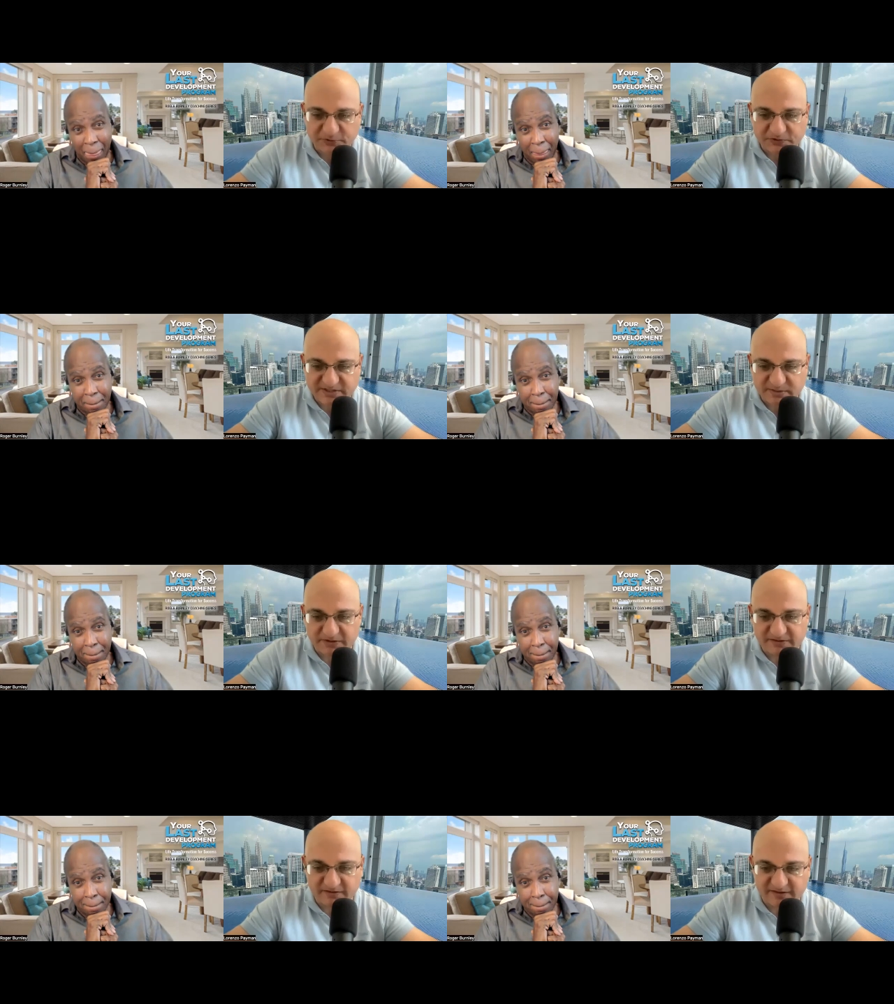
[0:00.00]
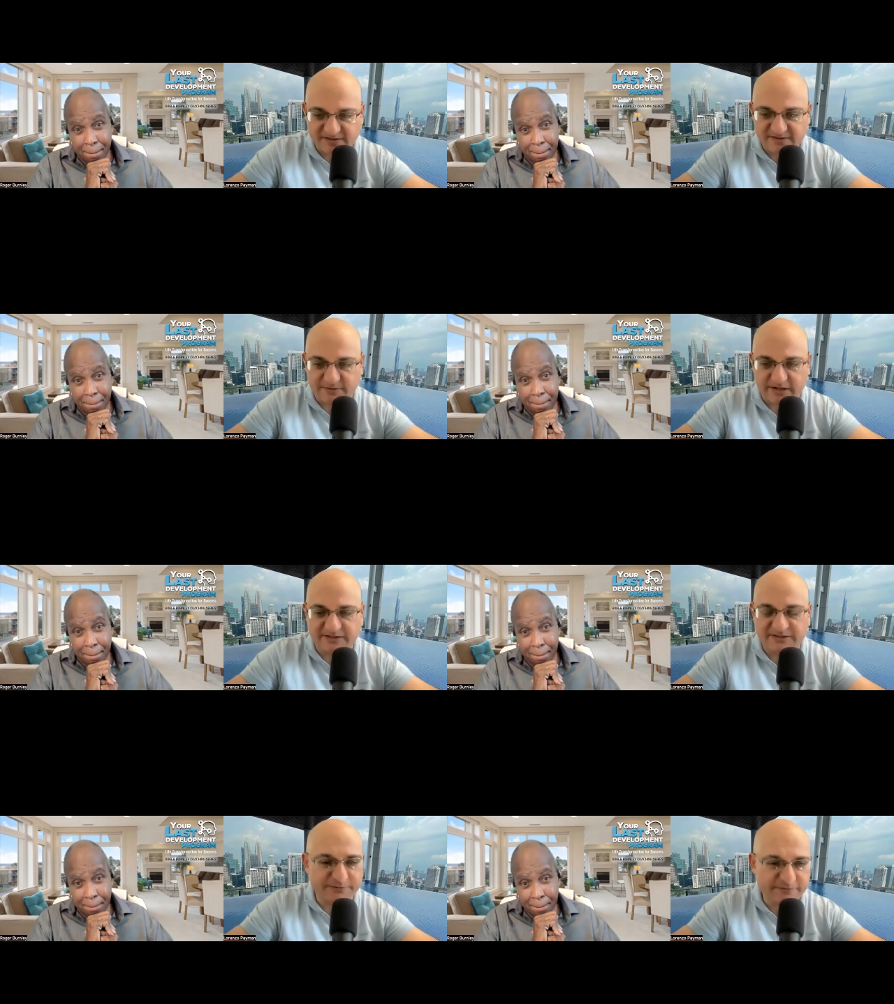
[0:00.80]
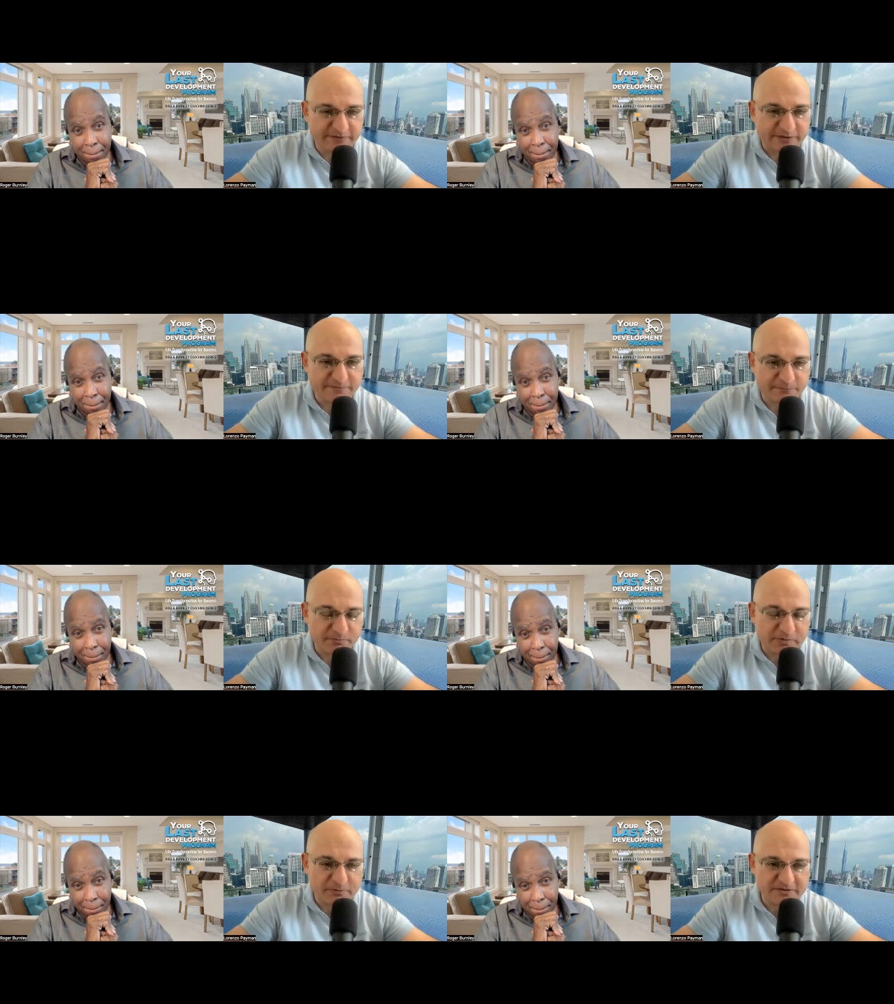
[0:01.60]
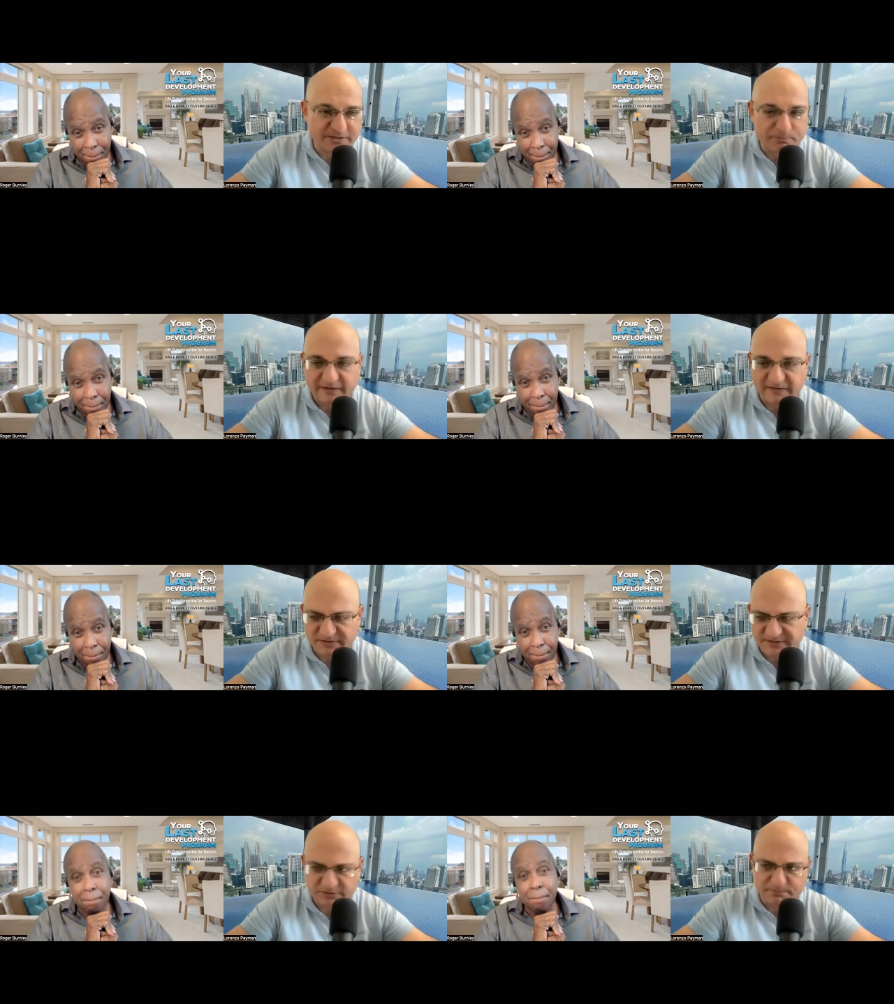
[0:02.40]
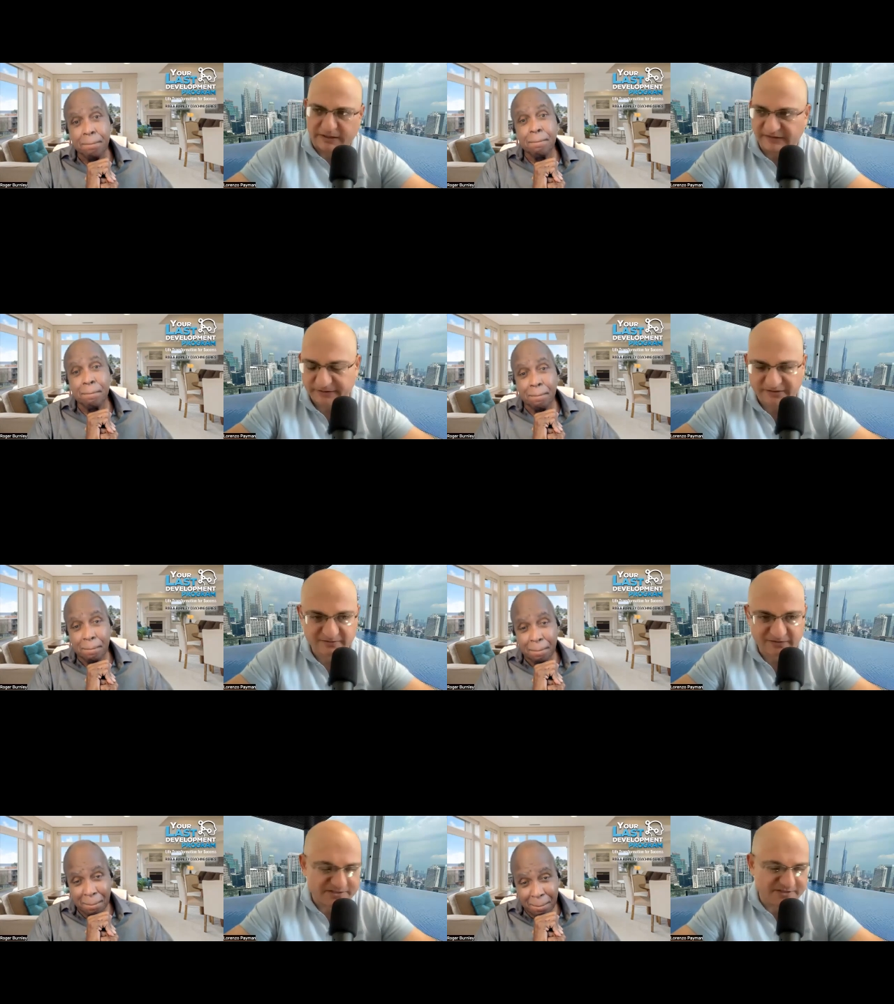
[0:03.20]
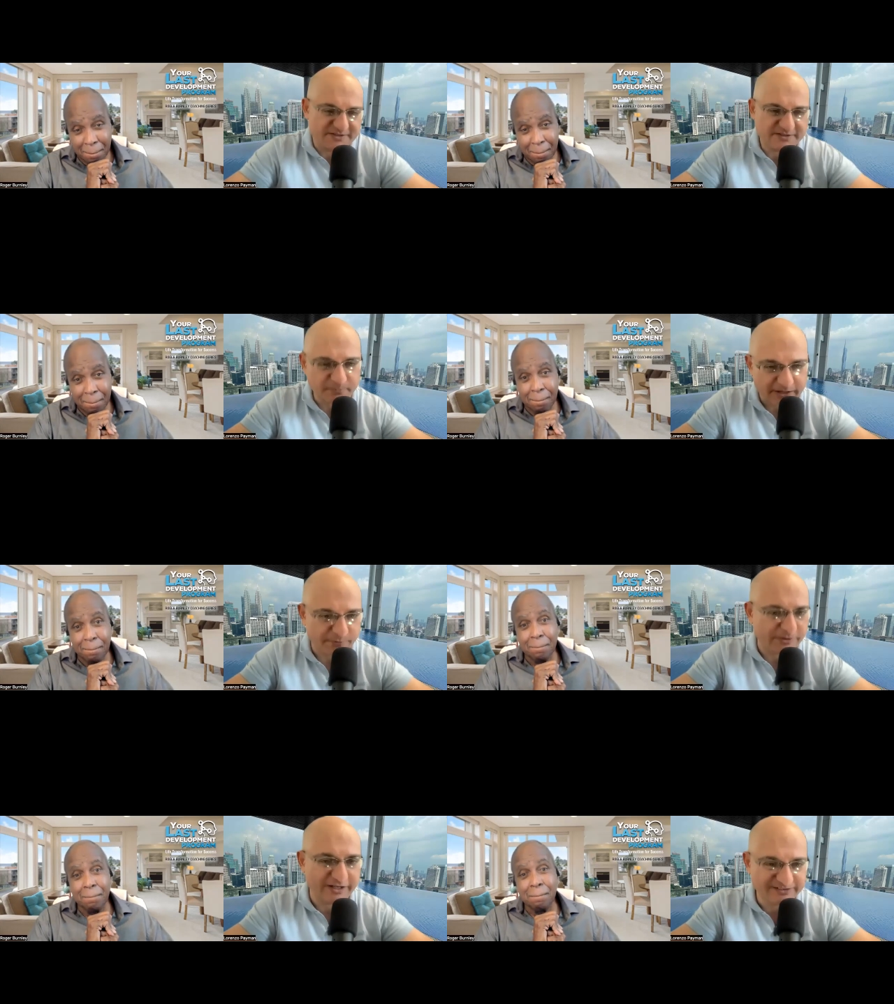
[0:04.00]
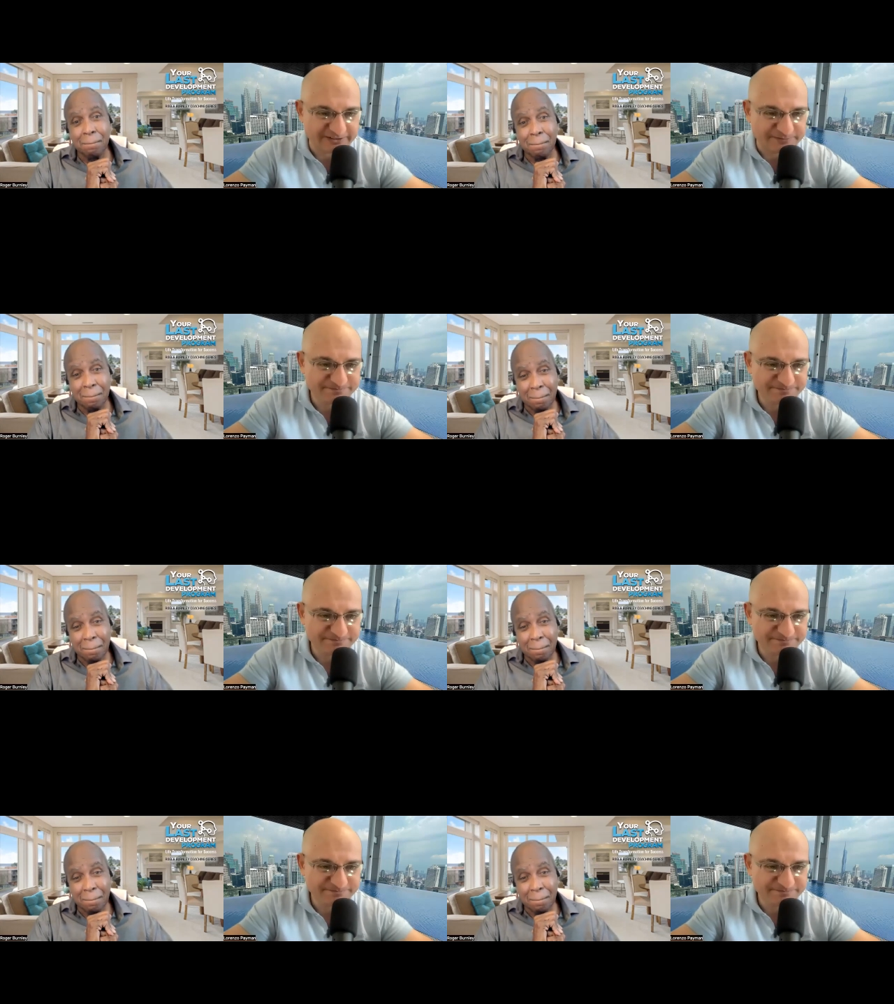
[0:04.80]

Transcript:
Speaker 1: to participate in this reality of fear. When people say pandemic, I say, what pandemic? It doesn't exist in my reality.